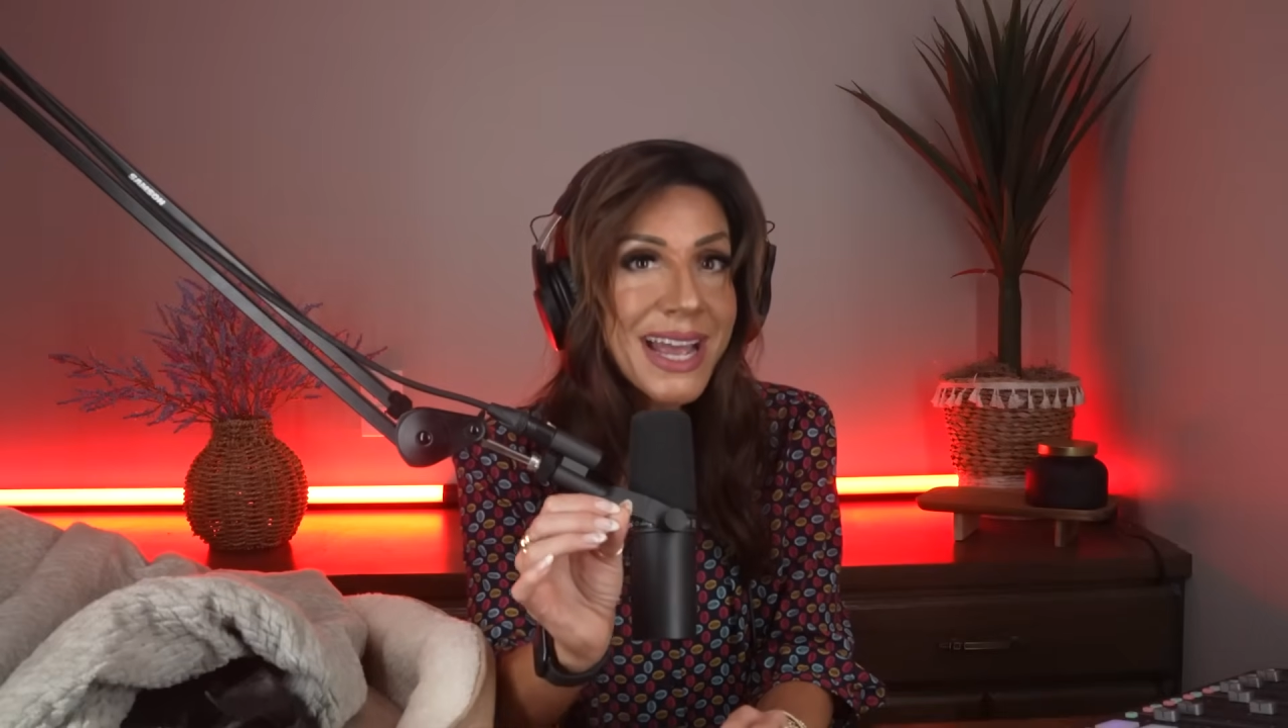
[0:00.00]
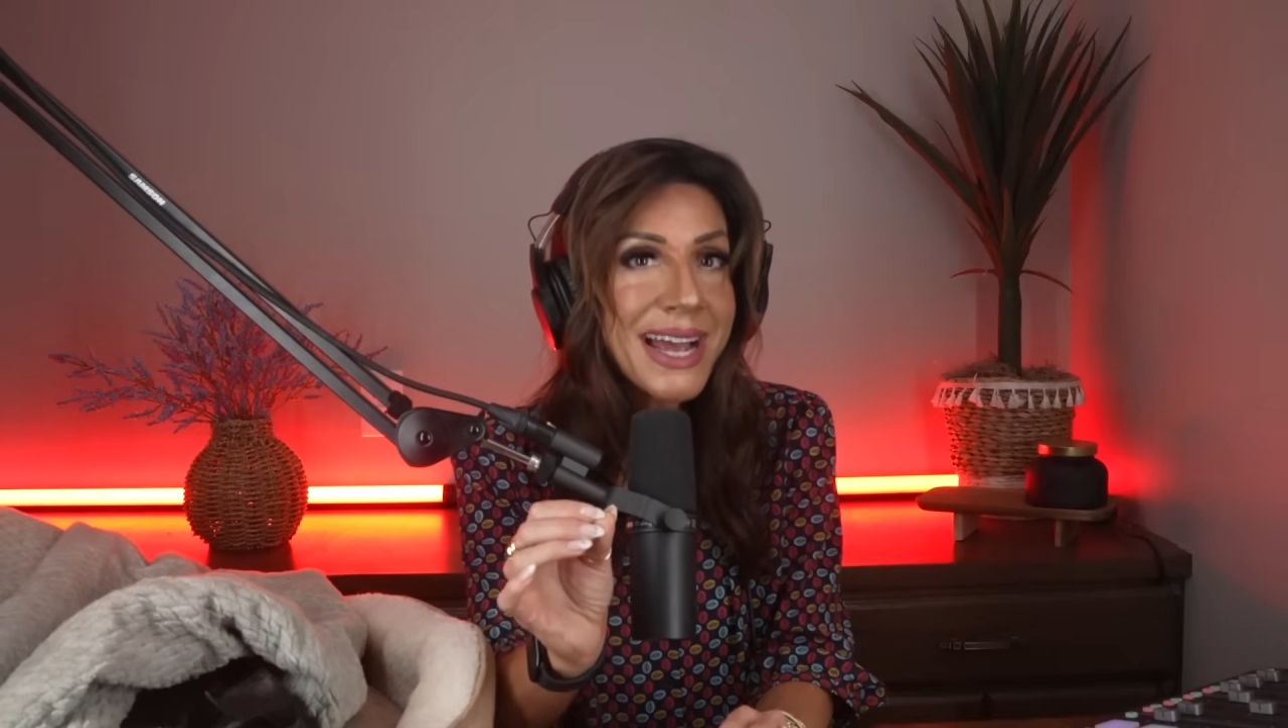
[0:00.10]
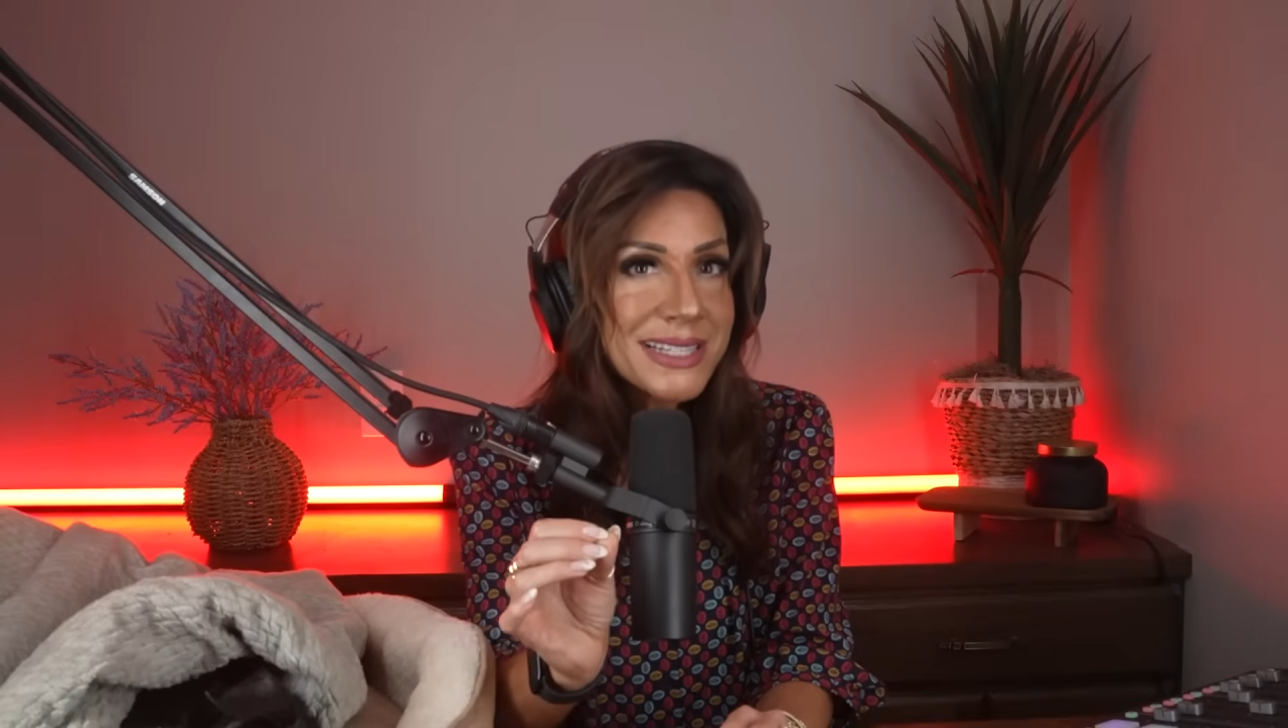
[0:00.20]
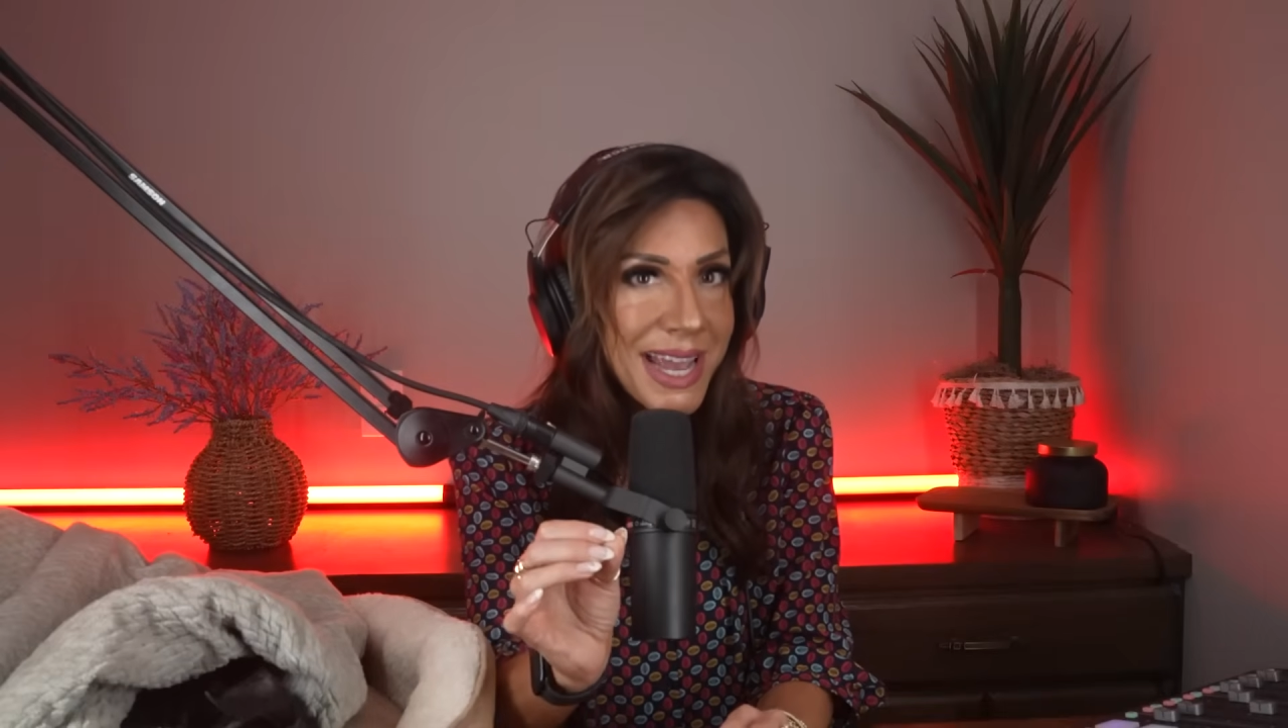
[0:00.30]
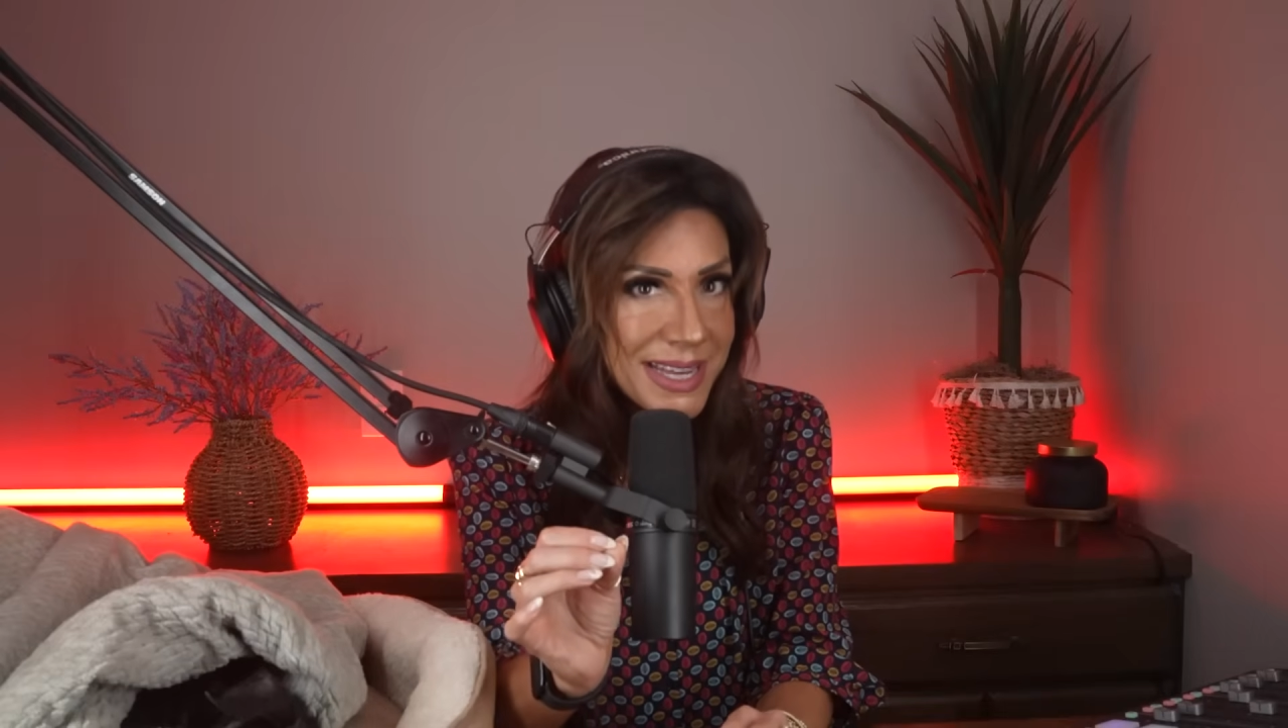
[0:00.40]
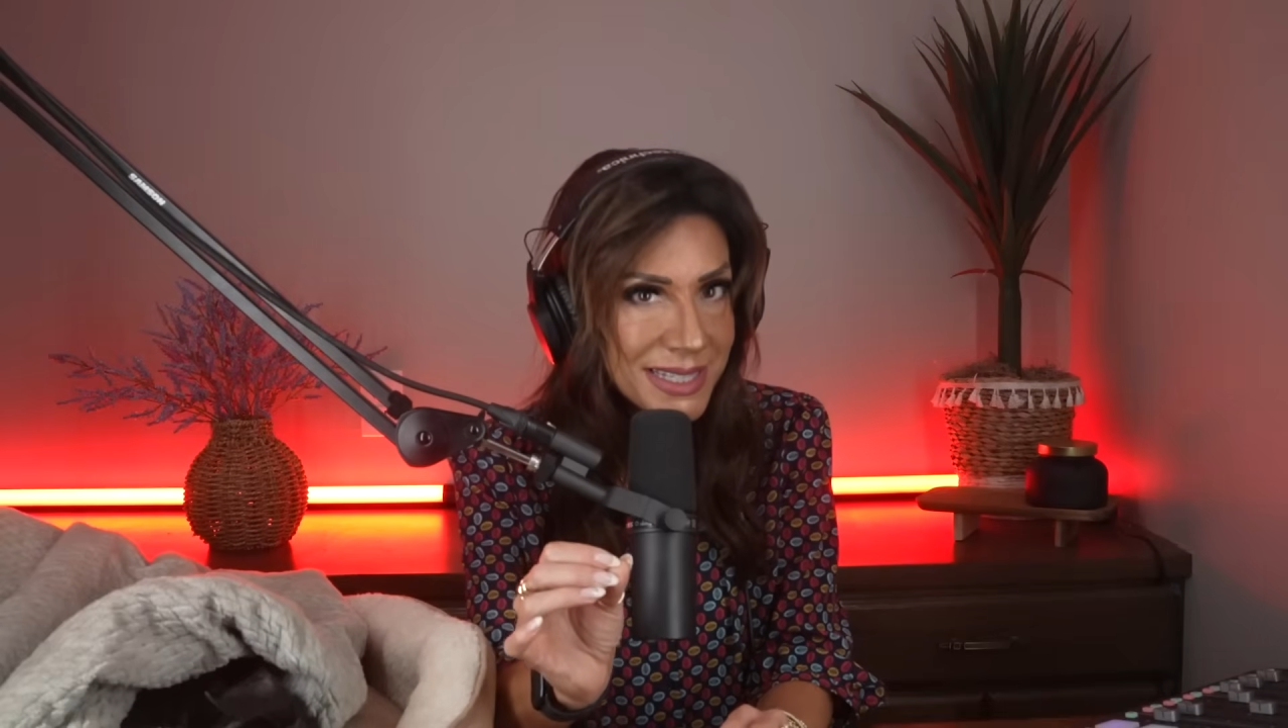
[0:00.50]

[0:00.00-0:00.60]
as a